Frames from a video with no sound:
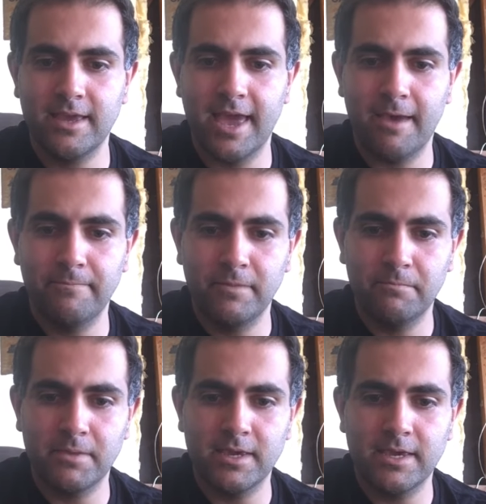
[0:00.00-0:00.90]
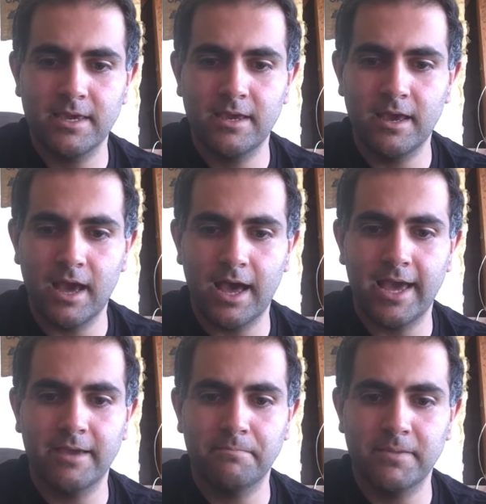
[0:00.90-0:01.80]
M, P,
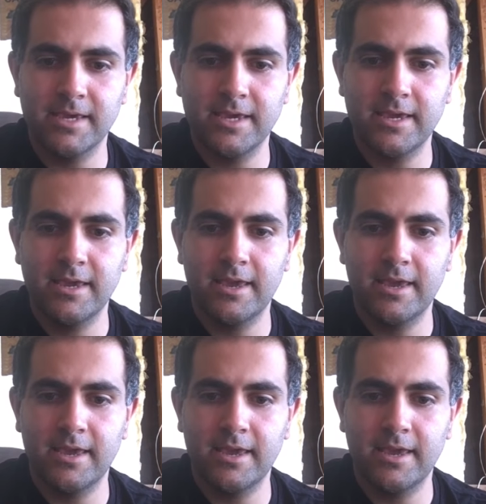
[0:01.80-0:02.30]
I, P,